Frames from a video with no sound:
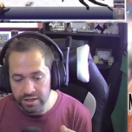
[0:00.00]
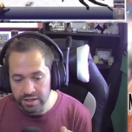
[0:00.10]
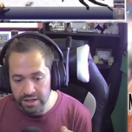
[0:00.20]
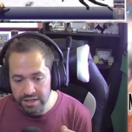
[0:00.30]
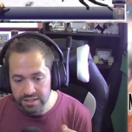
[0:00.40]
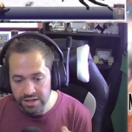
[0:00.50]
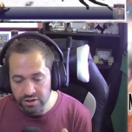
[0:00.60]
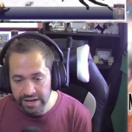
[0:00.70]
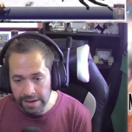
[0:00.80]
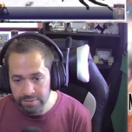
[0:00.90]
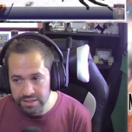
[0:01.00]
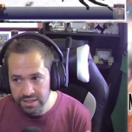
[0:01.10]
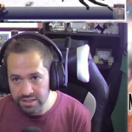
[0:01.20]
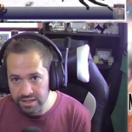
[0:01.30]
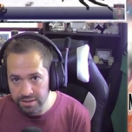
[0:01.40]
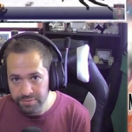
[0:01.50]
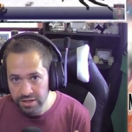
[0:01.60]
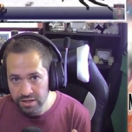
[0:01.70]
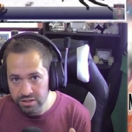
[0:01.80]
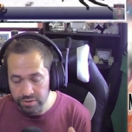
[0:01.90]
extend your cap to 60.
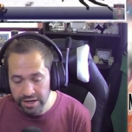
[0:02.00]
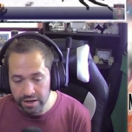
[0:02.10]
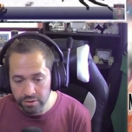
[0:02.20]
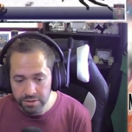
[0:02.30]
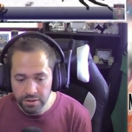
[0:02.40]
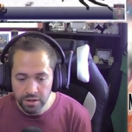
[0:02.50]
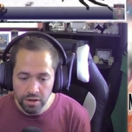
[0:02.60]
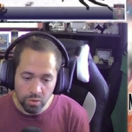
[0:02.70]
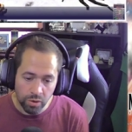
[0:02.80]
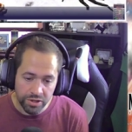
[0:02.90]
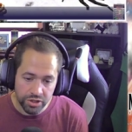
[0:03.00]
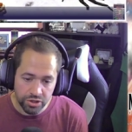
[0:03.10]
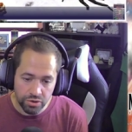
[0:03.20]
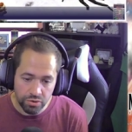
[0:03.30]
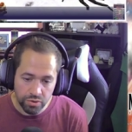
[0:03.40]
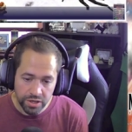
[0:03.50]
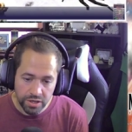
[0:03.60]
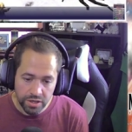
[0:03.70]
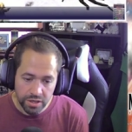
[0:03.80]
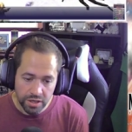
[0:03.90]
So now, once you
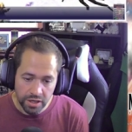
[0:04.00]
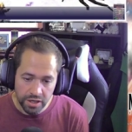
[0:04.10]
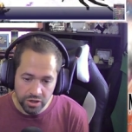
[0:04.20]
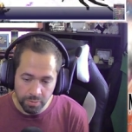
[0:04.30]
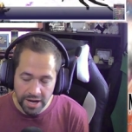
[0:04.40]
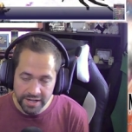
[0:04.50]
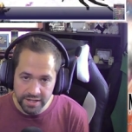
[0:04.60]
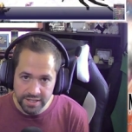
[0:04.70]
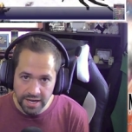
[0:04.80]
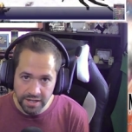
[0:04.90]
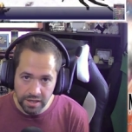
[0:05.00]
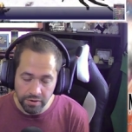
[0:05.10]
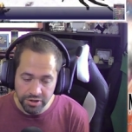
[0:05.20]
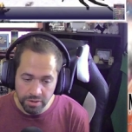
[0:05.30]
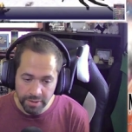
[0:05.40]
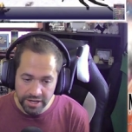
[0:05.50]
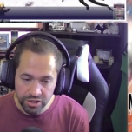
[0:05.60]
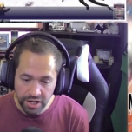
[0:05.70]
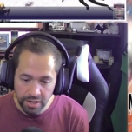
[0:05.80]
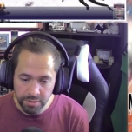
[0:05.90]
go back and decide to level your main
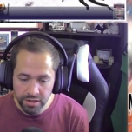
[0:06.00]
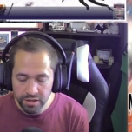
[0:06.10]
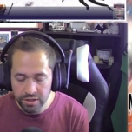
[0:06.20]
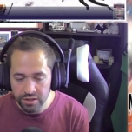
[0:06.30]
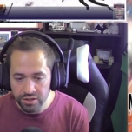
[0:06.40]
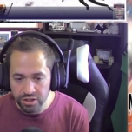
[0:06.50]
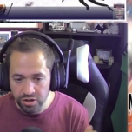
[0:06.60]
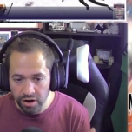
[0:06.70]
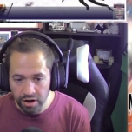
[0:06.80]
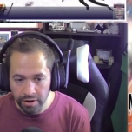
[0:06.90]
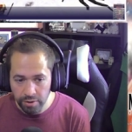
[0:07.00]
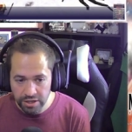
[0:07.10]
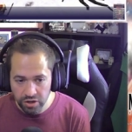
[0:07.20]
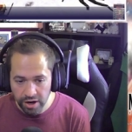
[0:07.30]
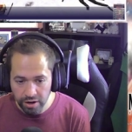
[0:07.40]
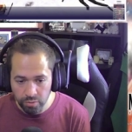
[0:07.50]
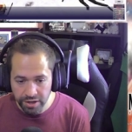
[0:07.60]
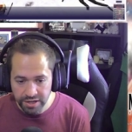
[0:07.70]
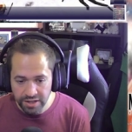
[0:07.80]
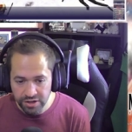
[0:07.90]
job, you start out at
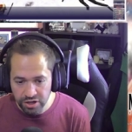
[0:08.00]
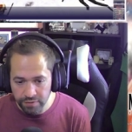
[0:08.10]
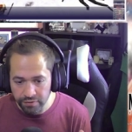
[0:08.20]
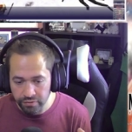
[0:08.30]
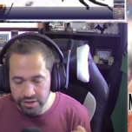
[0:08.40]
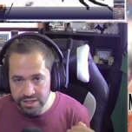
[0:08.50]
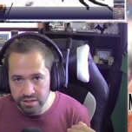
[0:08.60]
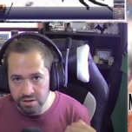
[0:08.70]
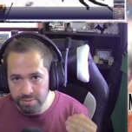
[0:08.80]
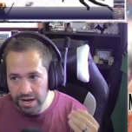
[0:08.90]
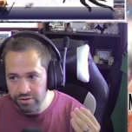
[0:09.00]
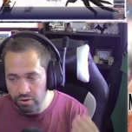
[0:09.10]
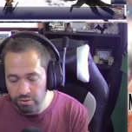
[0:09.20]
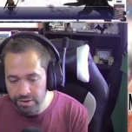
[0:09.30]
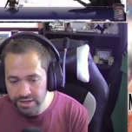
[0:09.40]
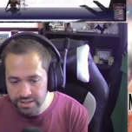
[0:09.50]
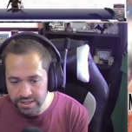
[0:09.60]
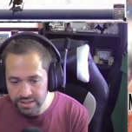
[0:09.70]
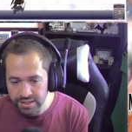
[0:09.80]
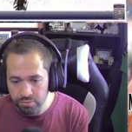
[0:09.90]
1, and then you have a free clear path all the way to
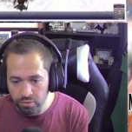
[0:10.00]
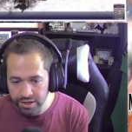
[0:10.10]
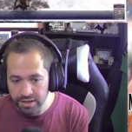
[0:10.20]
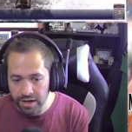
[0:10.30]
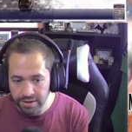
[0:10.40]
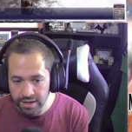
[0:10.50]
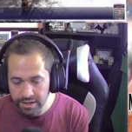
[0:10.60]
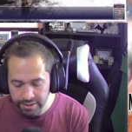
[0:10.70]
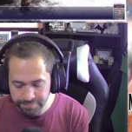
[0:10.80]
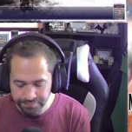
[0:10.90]
60.999.